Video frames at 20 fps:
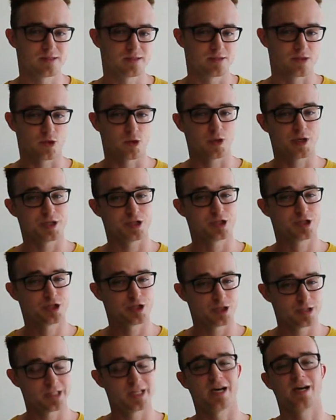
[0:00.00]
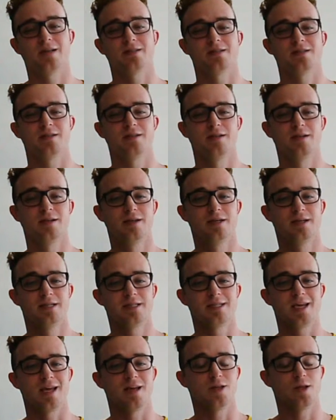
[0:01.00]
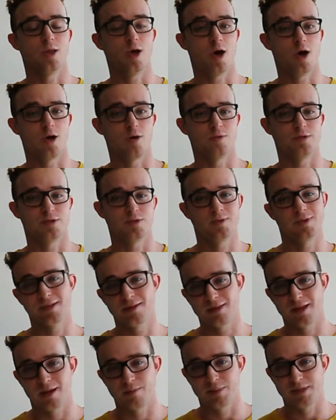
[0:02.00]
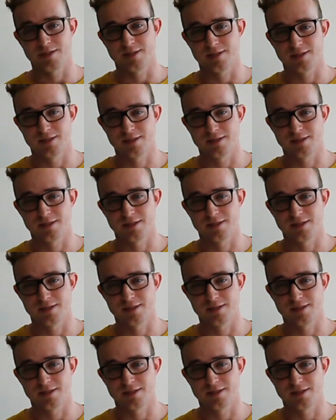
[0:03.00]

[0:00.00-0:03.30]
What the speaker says: so it should not take long once you get that beast.